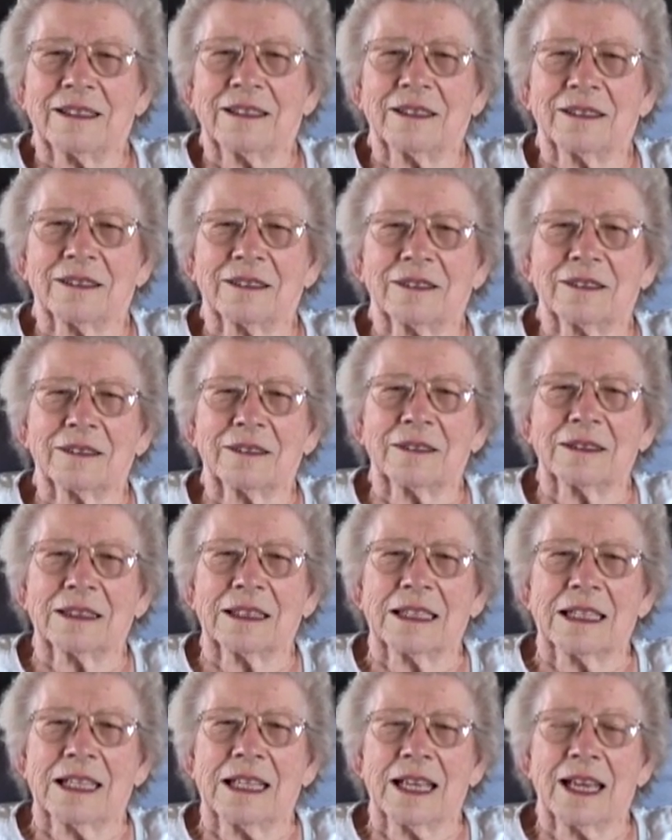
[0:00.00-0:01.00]
uh,
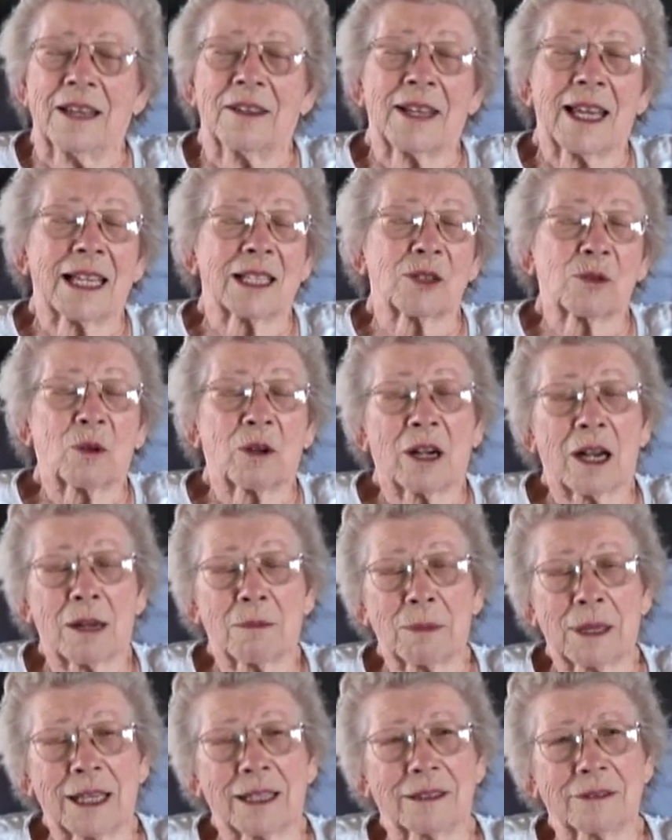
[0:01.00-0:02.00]
and that's where I
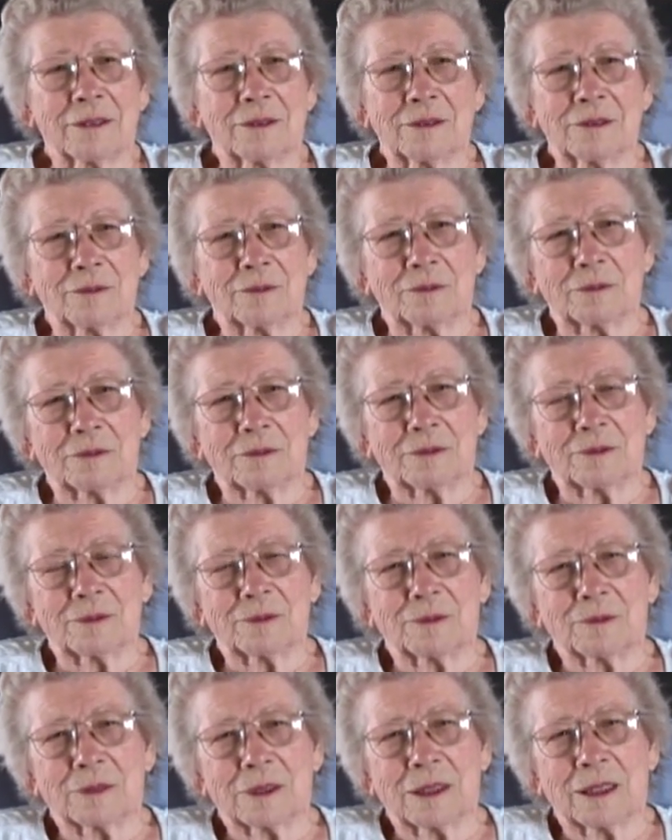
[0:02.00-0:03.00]
met
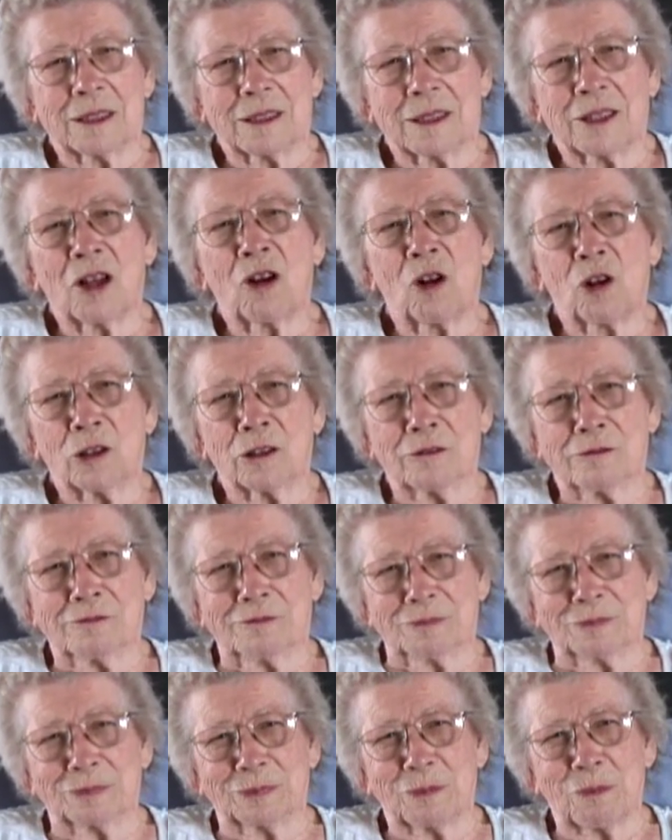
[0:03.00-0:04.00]
Lowell.
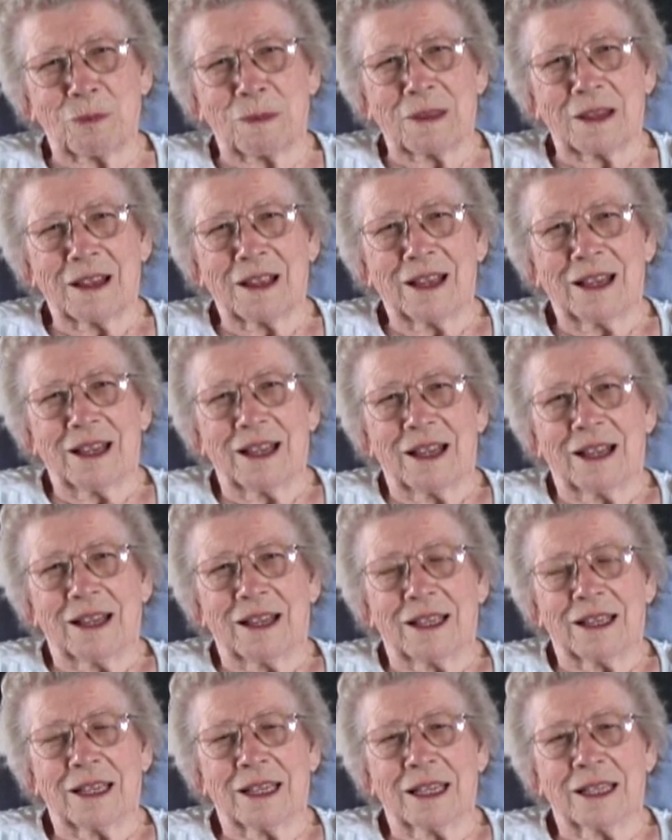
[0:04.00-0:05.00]
Mm-hmm.
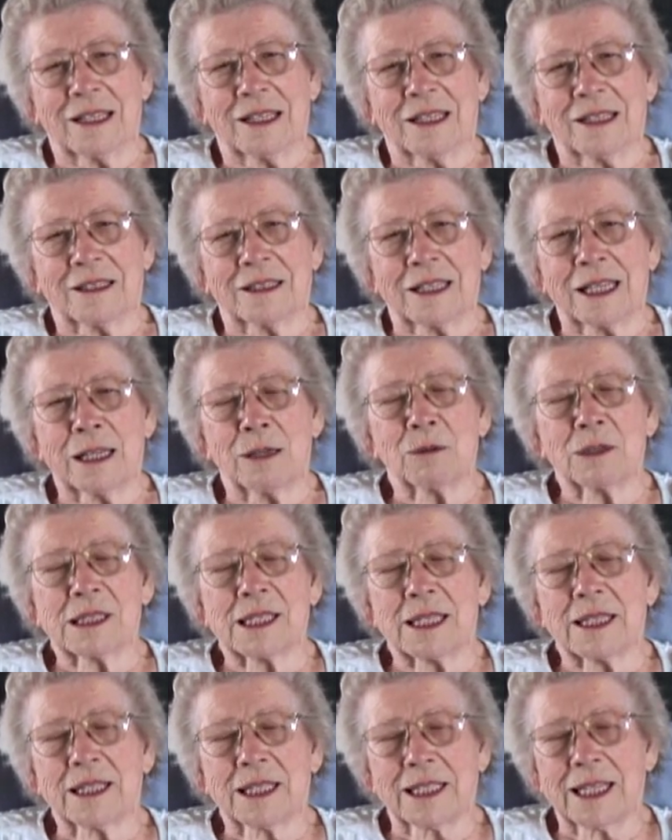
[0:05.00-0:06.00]
He uh, he
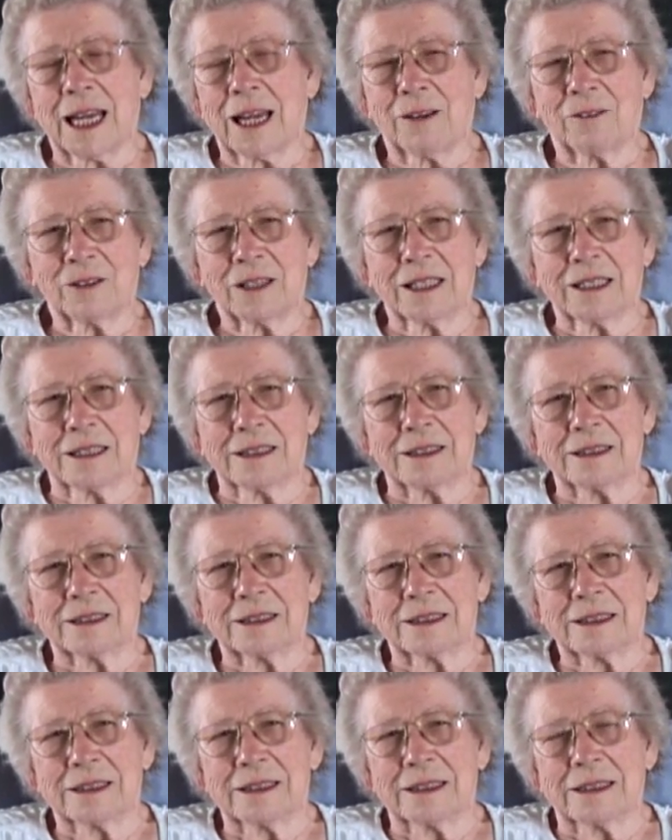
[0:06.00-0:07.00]
was in the Navy,
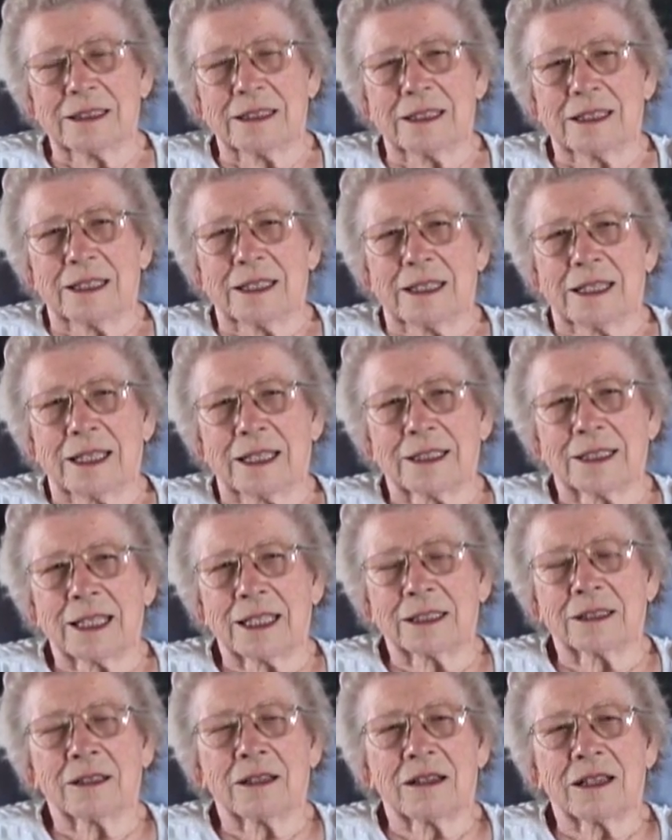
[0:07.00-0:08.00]
and
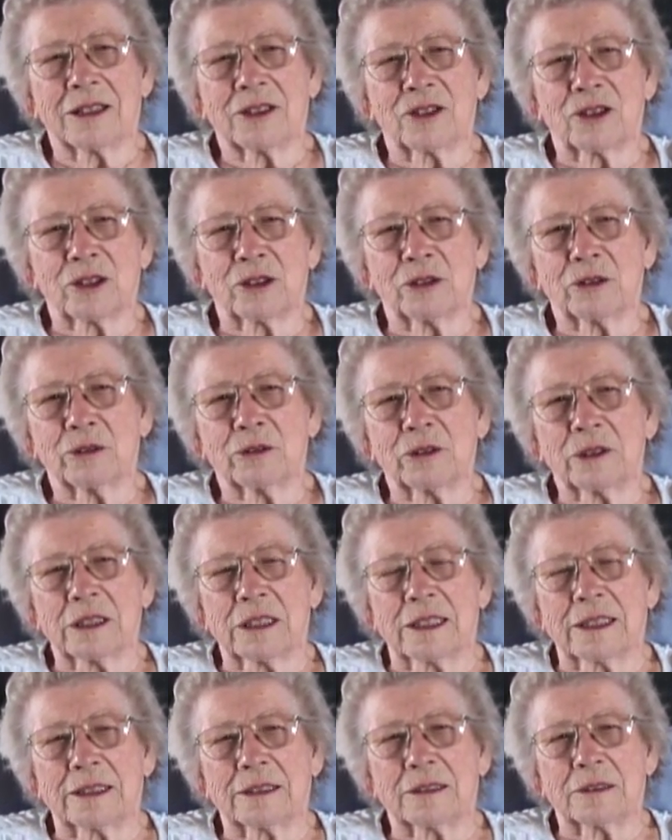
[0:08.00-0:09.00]
had gone to.
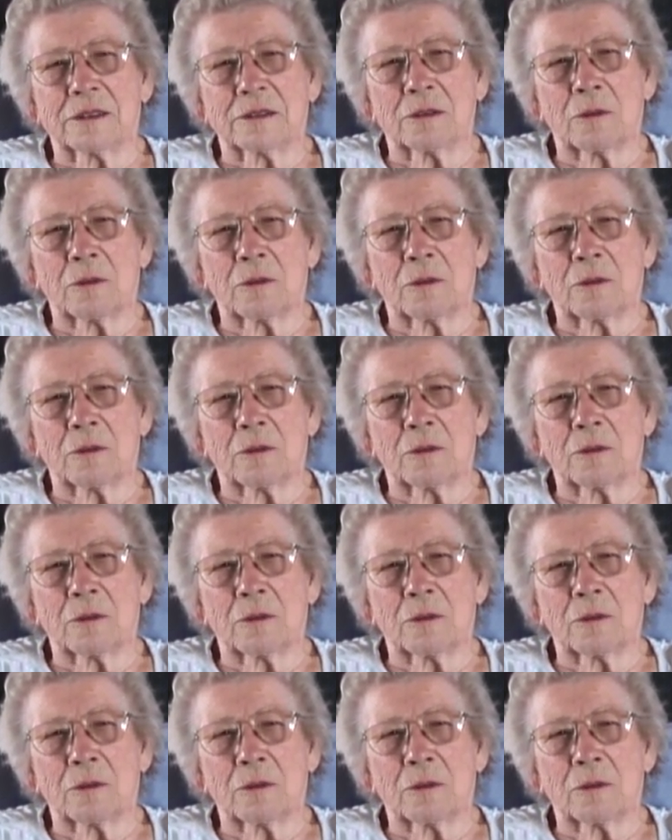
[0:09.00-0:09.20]
Uh,